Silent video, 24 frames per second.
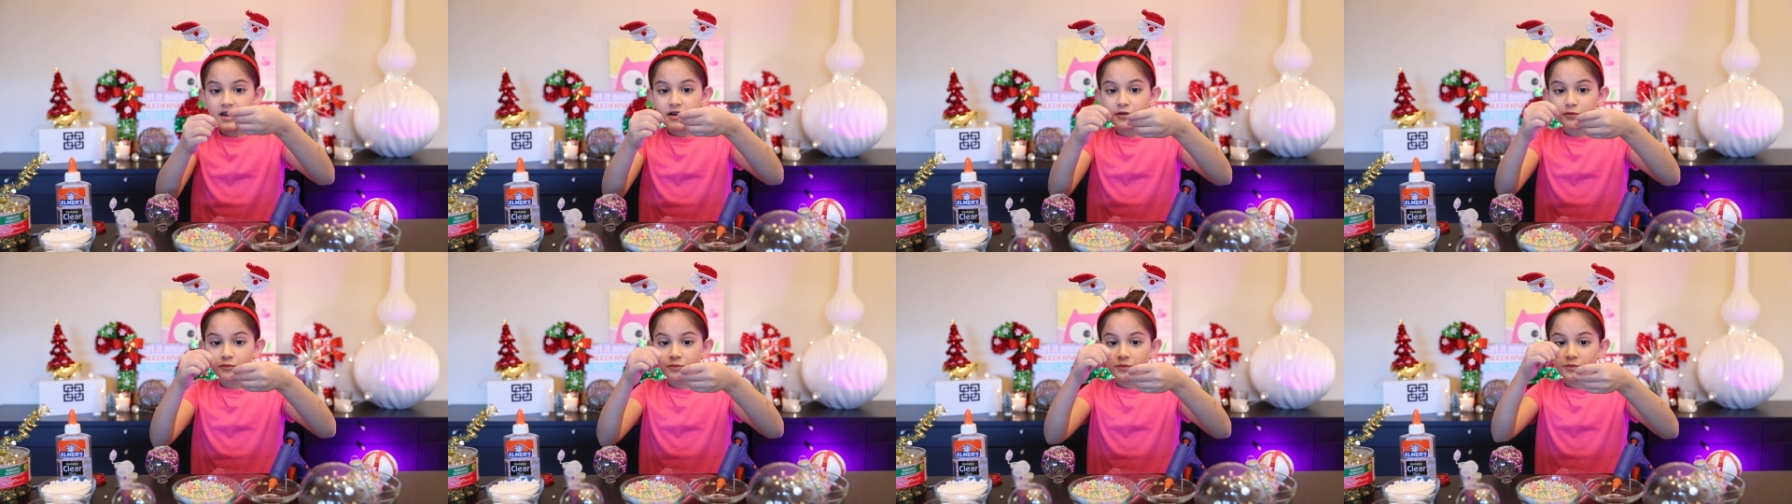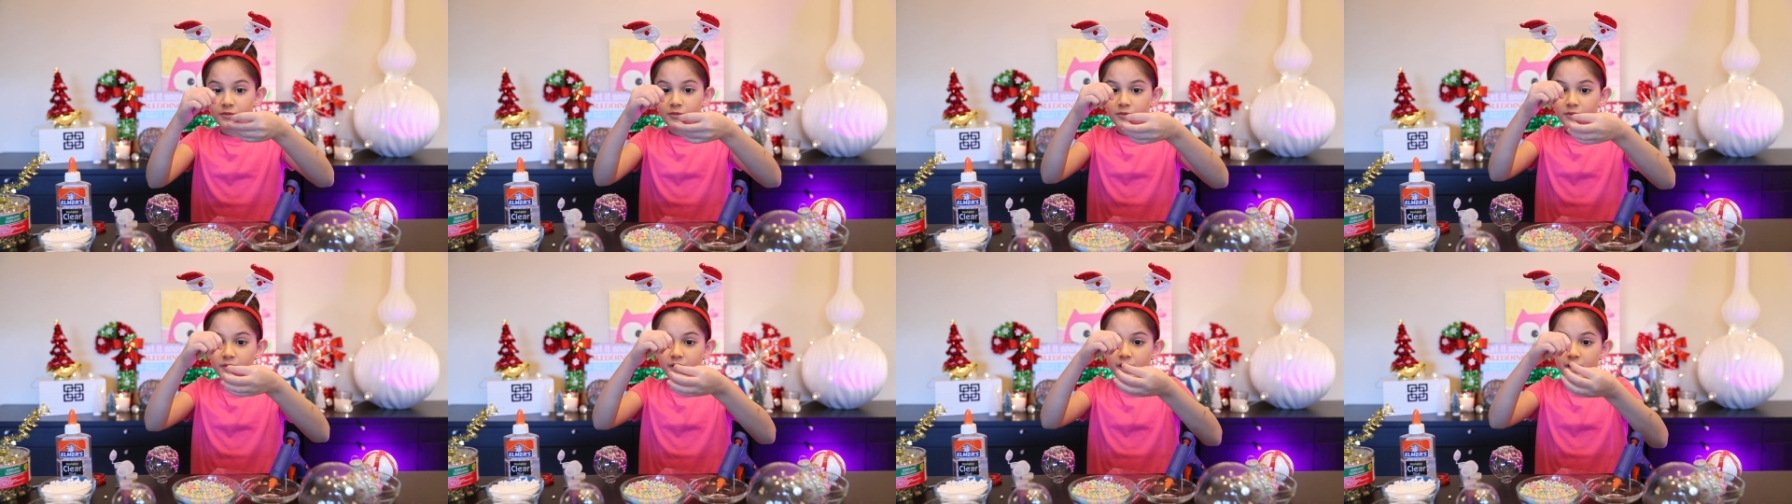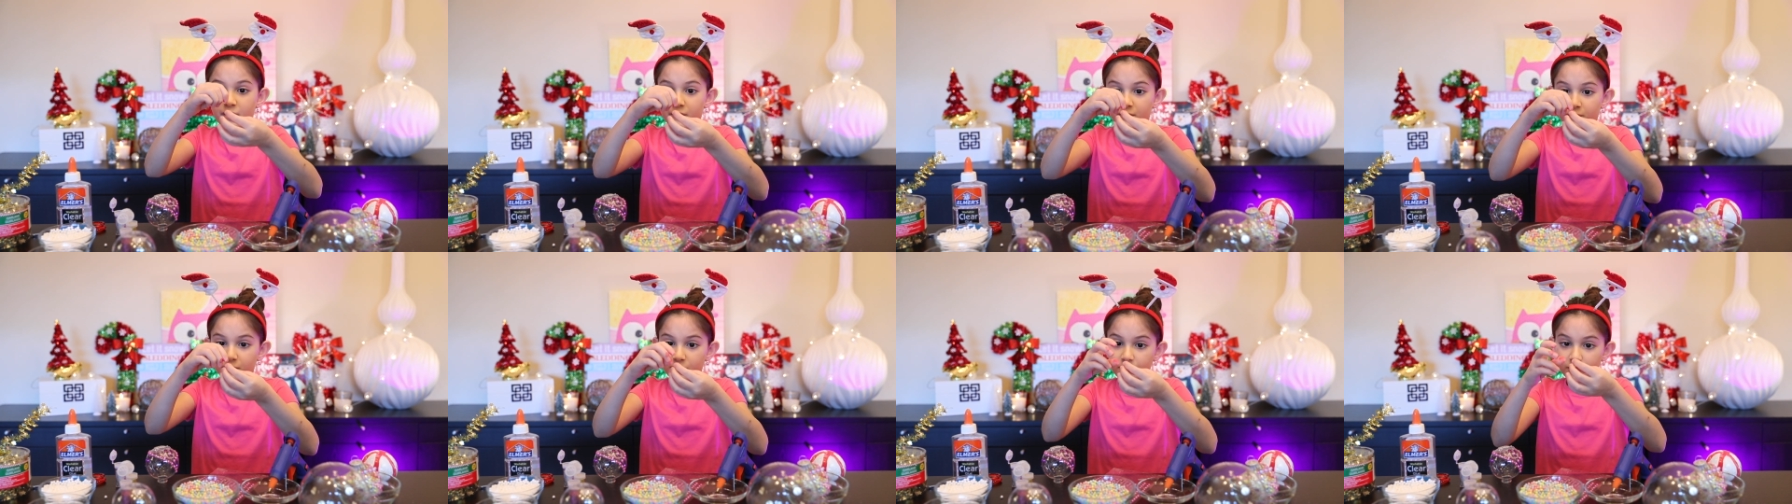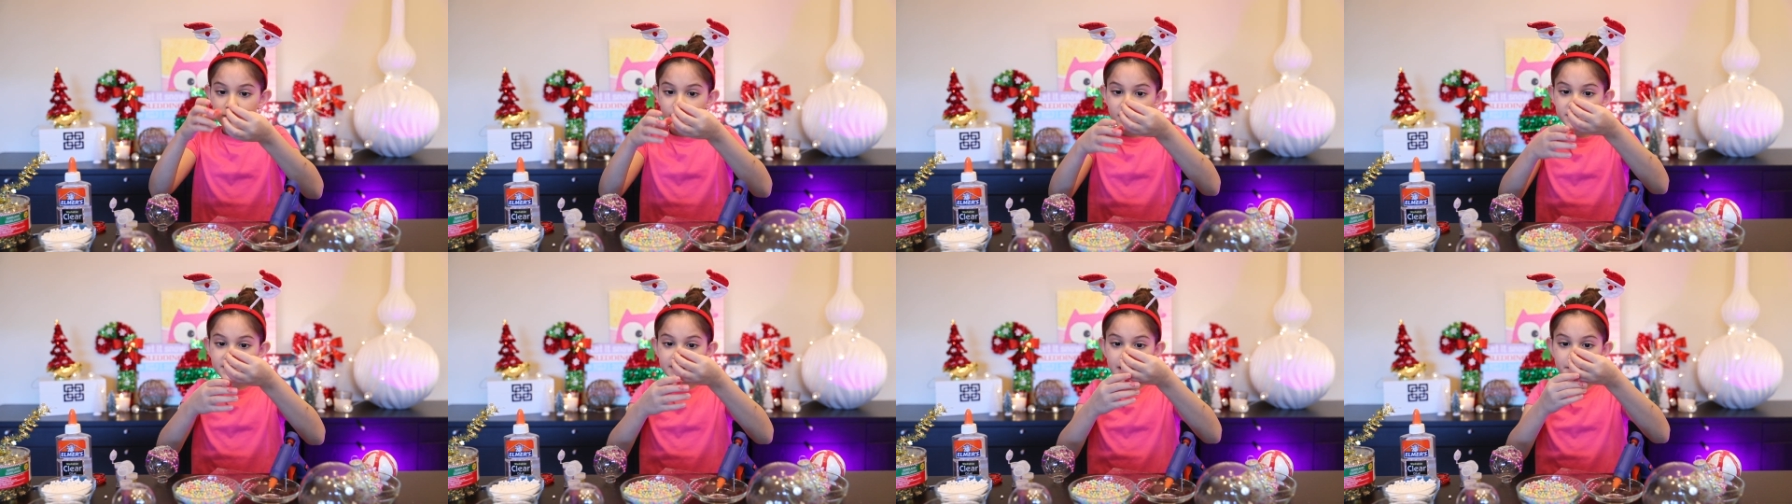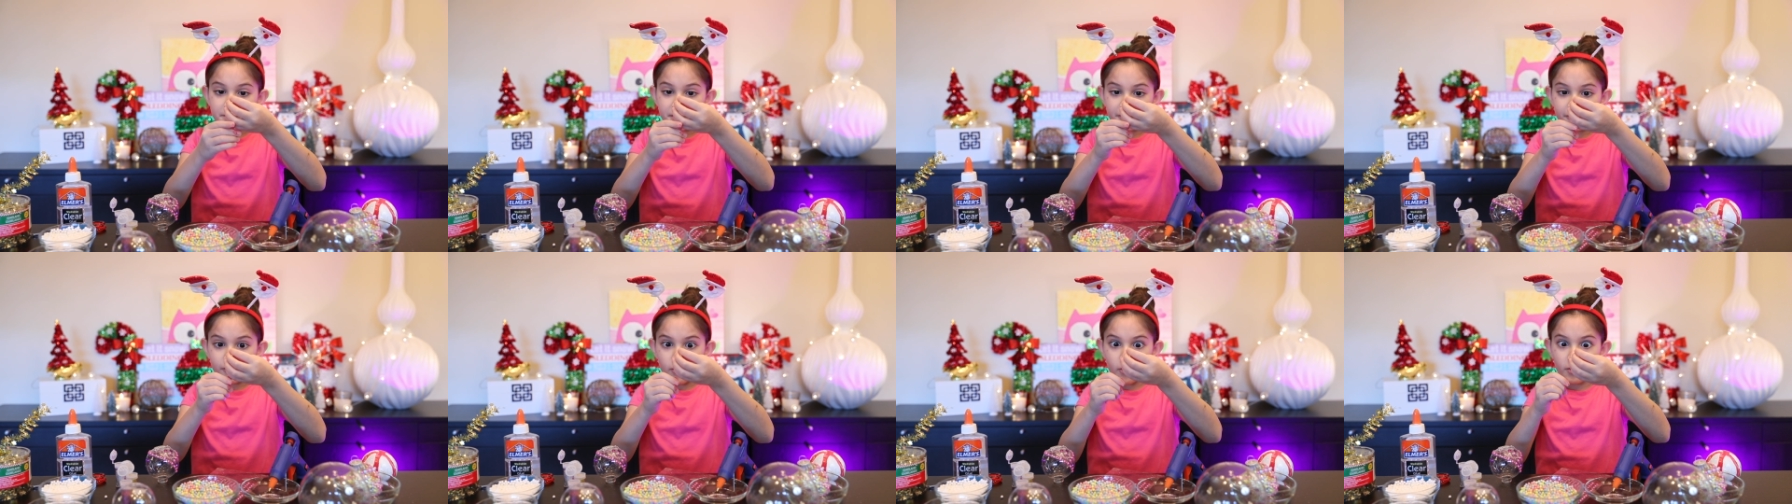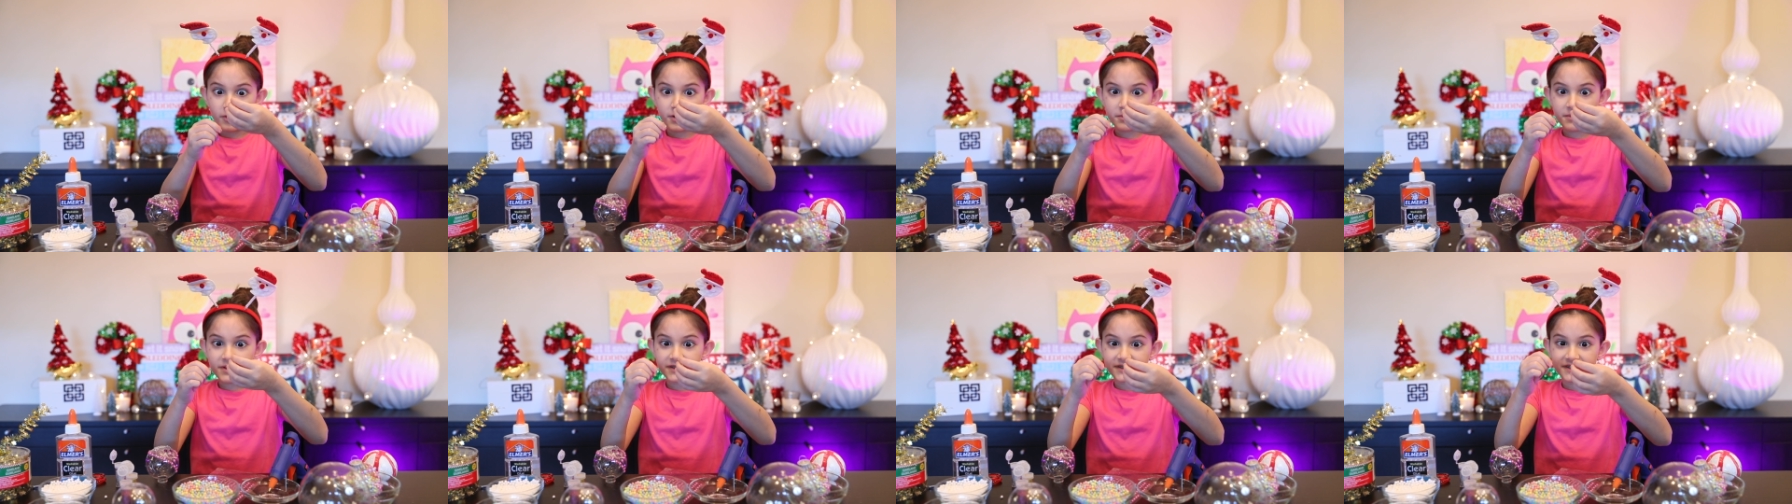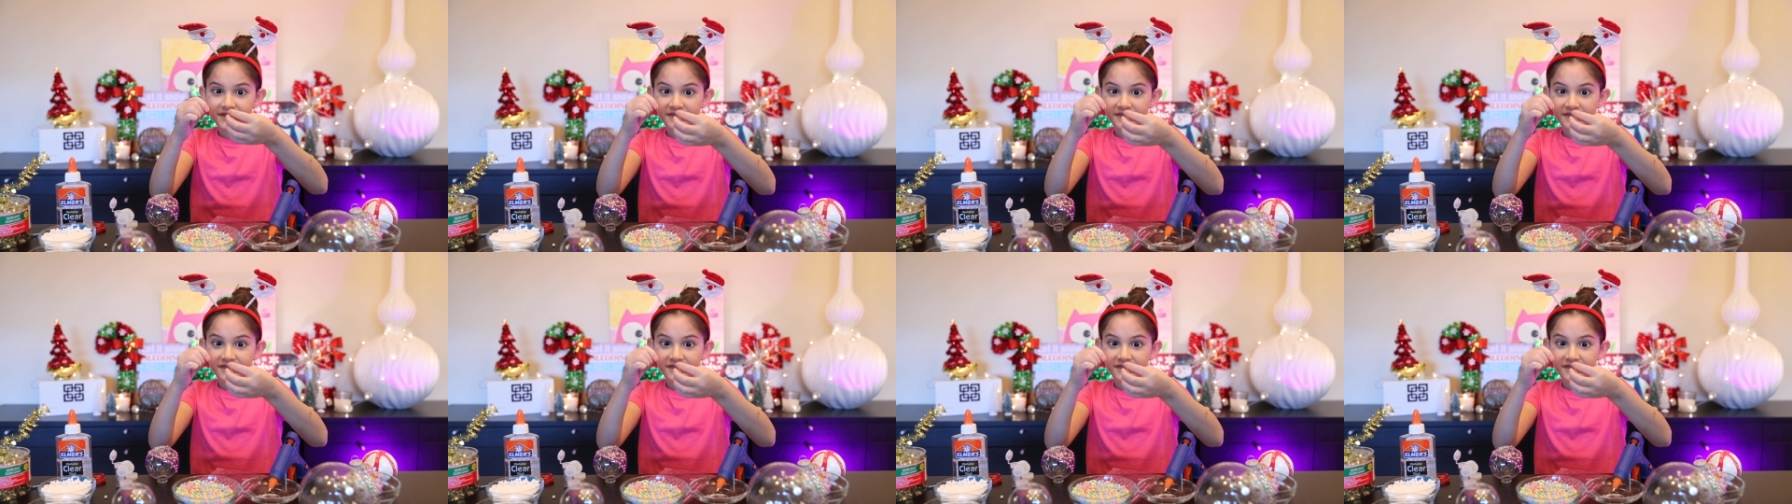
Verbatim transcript: what what type of ornament